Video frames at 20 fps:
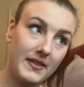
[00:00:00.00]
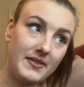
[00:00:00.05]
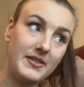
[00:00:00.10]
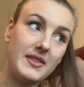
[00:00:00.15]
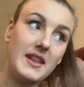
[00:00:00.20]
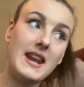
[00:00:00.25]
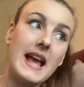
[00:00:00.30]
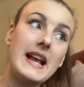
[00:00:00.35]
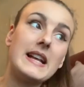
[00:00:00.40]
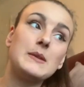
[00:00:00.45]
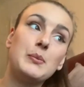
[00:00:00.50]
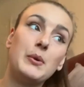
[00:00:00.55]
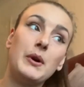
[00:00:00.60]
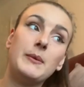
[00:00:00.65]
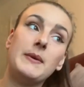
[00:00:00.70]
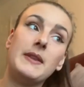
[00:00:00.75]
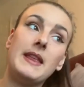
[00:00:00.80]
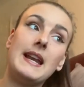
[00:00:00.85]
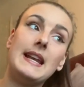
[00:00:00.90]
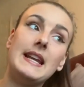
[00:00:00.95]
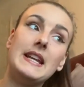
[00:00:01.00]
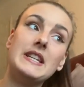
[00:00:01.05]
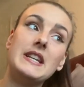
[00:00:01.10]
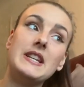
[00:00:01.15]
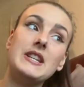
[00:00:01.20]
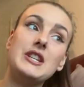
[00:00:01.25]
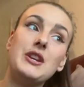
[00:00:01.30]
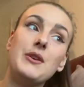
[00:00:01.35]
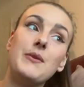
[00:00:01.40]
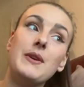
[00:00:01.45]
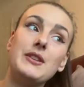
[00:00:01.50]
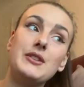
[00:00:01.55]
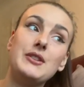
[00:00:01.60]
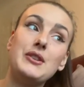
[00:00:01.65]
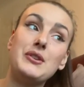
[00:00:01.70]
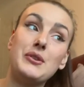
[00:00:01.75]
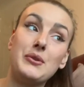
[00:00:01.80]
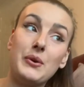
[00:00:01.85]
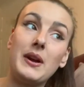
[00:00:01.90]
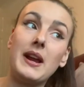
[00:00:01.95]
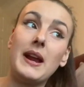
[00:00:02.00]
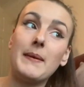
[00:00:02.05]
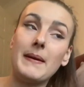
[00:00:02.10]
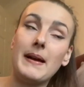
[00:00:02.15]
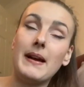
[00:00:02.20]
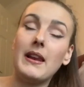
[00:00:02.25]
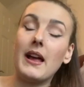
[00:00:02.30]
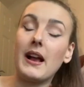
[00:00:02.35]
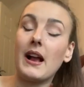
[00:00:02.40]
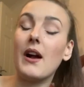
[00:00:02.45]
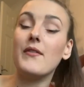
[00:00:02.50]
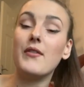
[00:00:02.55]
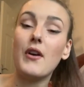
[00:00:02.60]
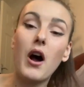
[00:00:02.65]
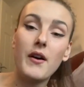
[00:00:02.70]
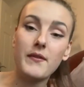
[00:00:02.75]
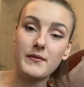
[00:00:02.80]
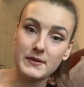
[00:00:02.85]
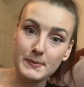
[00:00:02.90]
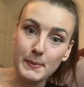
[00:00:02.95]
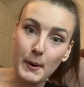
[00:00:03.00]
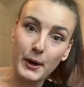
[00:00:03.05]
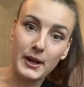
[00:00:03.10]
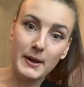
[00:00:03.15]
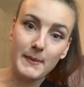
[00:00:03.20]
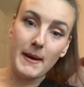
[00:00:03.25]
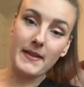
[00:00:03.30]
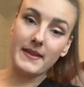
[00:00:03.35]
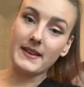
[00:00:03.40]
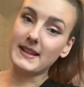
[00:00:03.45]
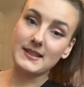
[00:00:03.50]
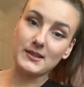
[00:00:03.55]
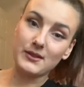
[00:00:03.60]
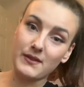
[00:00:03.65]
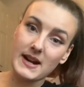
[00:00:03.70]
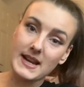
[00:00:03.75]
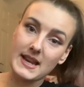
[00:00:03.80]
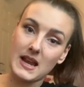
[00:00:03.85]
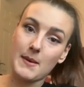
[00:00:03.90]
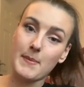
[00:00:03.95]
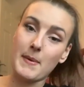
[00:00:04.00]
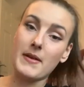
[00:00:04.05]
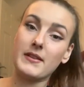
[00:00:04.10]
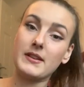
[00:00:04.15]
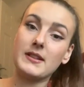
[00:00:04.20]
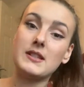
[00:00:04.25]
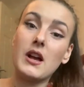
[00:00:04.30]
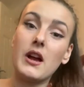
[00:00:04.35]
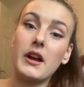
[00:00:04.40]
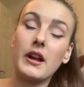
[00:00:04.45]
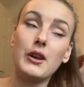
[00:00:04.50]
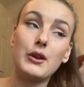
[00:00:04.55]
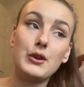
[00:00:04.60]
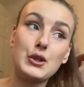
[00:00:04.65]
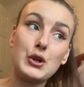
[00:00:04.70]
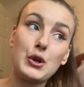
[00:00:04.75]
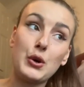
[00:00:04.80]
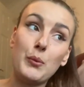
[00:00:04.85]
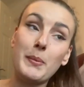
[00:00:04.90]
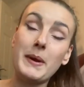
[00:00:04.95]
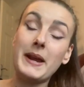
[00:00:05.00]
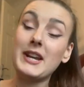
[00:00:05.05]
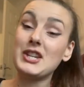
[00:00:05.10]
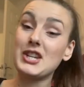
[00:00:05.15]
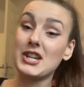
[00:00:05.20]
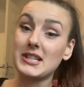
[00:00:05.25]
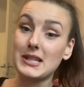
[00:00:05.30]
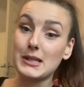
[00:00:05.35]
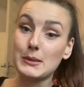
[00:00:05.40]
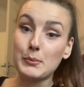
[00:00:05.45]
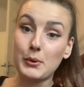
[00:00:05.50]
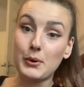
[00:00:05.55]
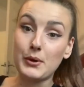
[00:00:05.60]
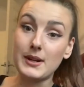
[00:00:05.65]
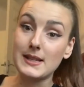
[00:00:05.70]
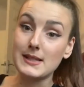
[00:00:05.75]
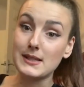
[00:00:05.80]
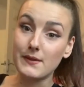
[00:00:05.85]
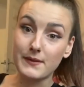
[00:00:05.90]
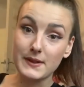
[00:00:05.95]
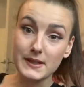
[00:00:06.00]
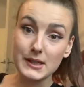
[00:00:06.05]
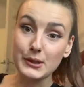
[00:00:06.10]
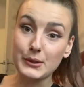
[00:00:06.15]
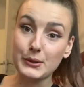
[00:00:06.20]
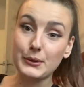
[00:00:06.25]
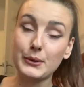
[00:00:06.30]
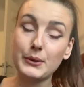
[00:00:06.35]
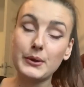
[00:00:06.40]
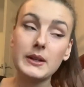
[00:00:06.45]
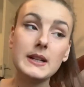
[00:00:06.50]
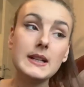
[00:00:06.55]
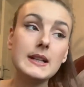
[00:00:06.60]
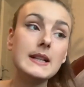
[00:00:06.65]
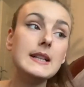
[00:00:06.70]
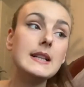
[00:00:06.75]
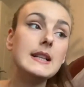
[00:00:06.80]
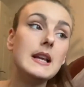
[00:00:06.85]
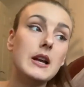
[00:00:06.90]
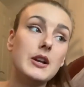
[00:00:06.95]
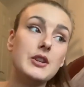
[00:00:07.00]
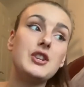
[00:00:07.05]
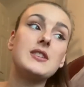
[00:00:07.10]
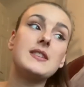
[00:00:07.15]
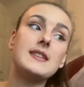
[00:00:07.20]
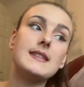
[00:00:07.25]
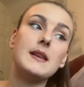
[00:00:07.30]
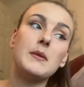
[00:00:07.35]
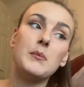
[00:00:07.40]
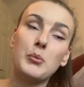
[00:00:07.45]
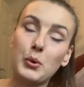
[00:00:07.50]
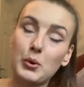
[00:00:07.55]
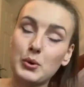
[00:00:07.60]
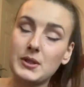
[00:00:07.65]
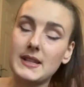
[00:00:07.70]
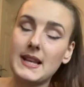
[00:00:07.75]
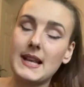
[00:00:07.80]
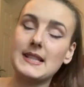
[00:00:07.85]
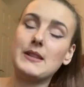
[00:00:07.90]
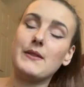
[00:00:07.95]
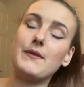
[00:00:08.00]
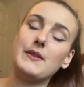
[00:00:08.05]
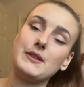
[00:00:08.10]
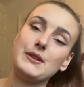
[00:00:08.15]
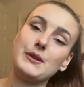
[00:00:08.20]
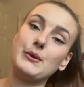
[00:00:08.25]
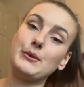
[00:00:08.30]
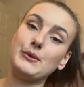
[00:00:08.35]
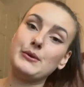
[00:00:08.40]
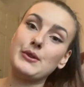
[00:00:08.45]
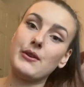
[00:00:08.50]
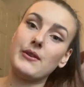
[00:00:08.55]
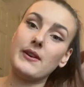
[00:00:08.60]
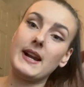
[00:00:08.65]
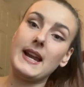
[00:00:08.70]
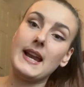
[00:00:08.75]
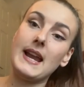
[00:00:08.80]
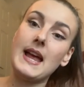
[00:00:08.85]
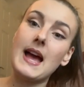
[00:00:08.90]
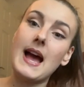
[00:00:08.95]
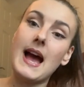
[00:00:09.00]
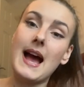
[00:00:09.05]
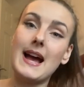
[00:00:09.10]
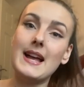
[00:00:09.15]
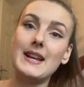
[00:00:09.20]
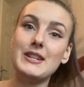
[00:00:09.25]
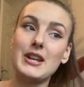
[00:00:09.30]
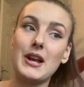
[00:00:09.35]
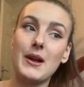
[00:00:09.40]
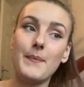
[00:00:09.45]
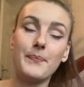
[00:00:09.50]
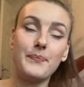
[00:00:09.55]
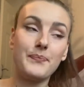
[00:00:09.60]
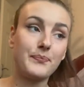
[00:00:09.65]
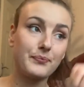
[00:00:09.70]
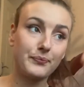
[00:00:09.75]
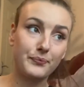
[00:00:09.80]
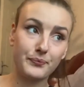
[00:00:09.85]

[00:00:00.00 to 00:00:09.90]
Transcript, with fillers: the next point where they lead into is to talking about like I've I've spoken about this already about the psychological being just as important as the physical uh, just as important as the physical sorry and um